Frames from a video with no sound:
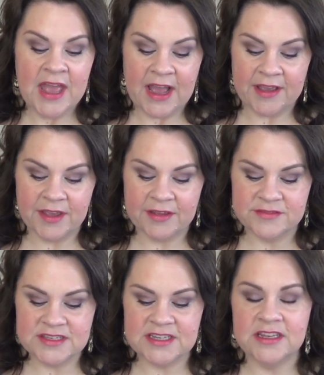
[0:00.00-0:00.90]
I
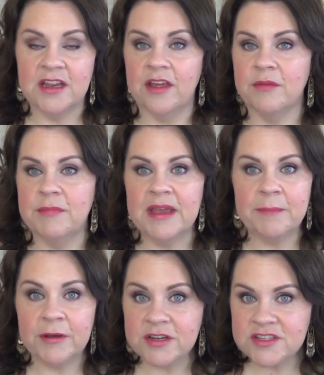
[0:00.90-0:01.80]
had seen
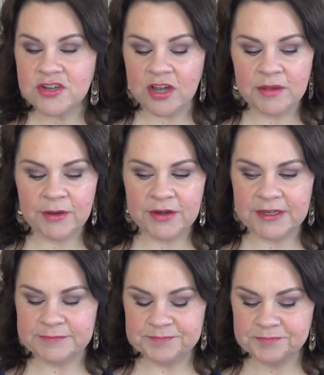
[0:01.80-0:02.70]
makeup artists talk about
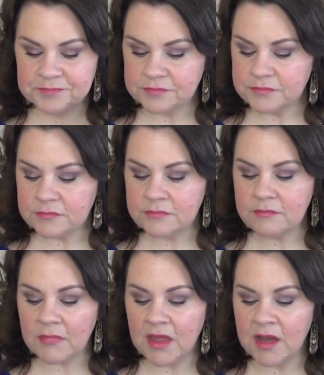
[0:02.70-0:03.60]
it.
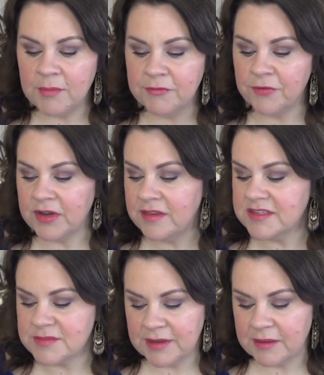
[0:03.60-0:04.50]
Um, a friend
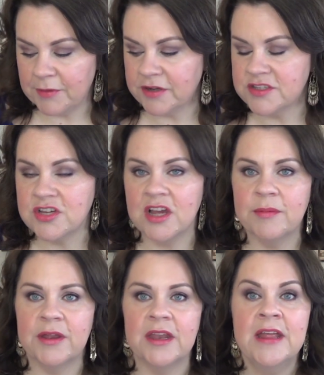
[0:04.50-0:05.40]
that's a makeup artist talk
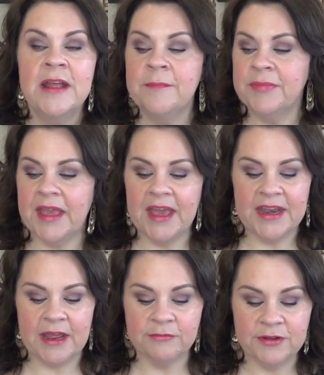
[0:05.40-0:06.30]
about it
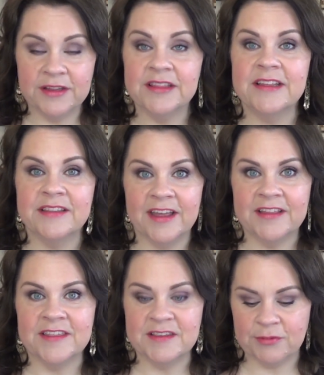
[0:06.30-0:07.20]
and I really
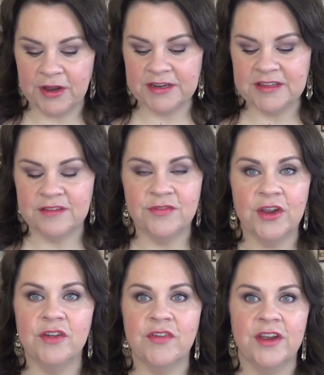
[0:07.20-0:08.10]
like this product. It's
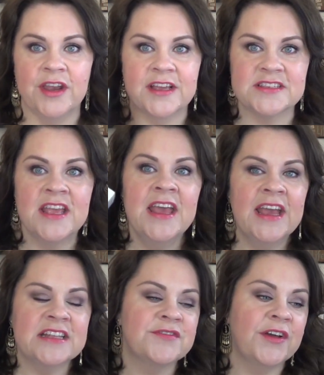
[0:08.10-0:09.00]
very, very nice.
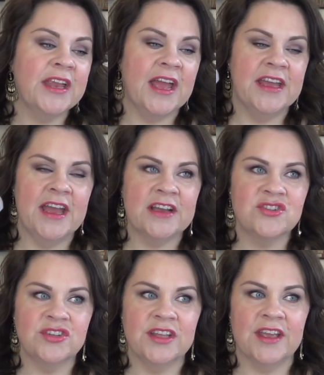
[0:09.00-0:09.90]
It's funny, I
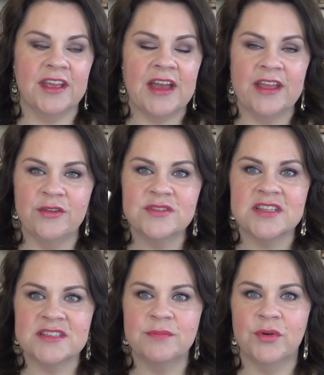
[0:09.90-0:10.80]
actually, I use
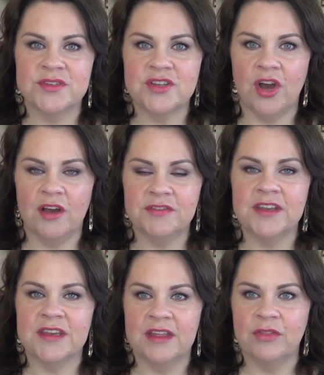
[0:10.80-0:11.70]
this most
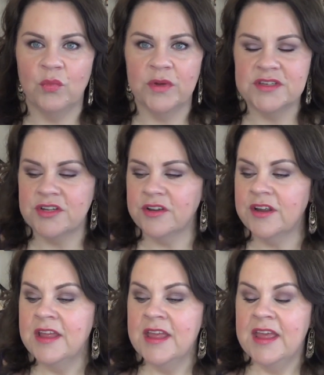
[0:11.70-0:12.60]
often in the
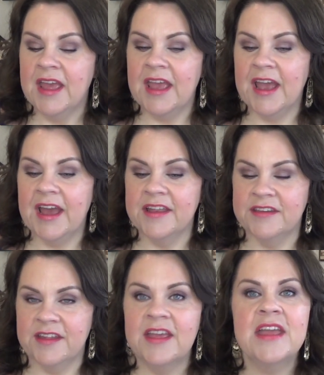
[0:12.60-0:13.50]
winter
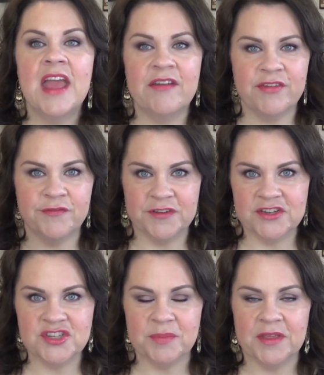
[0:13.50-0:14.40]
and having
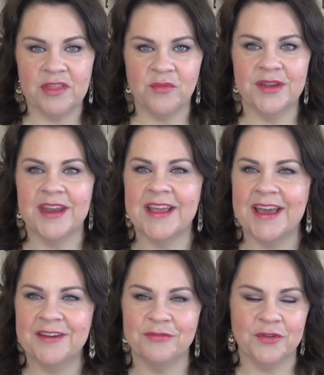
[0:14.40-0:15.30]
finished up the other one, I
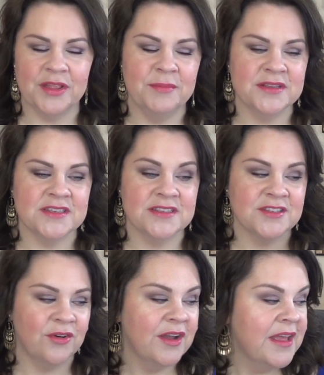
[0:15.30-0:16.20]
kind of really miss it.
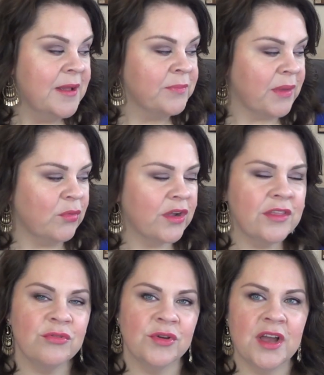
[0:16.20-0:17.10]
So I'm
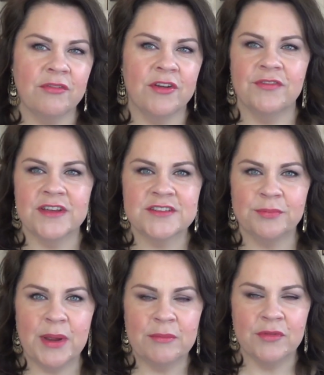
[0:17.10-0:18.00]
working through a Cover
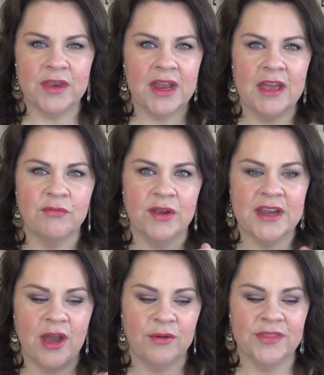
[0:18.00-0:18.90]
FX primer that I have right
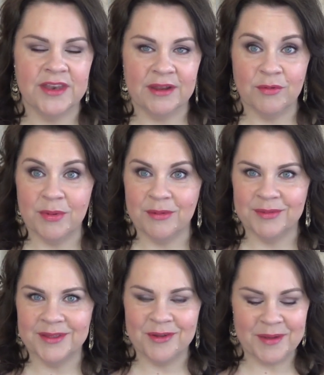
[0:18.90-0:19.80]
now and then I will
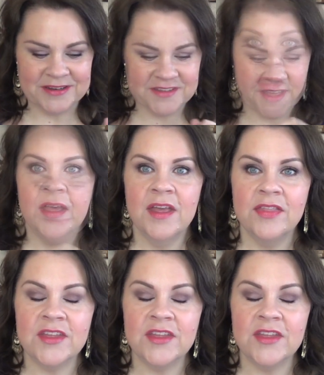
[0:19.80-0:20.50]
probably go back to that.